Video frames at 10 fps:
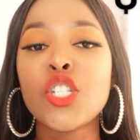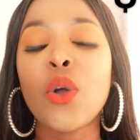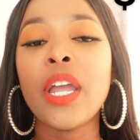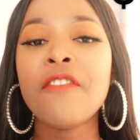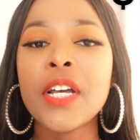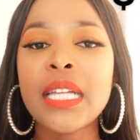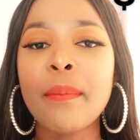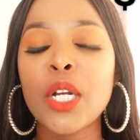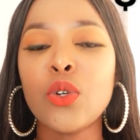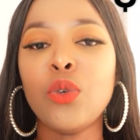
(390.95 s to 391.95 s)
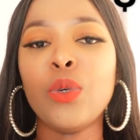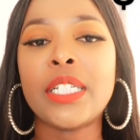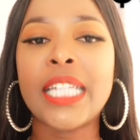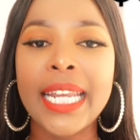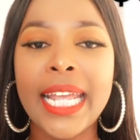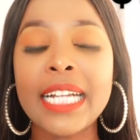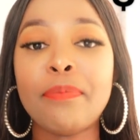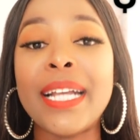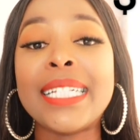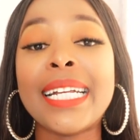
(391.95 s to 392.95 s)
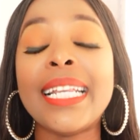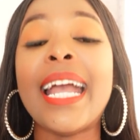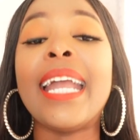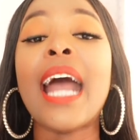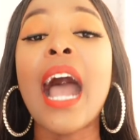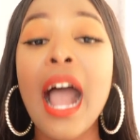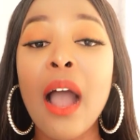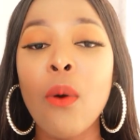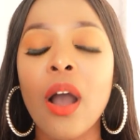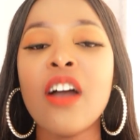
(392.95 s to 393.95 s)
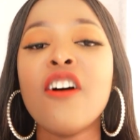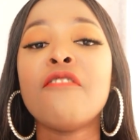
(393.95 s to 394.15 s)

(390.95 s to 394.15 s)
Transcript: So if you're somebody who would dedicate basically an hour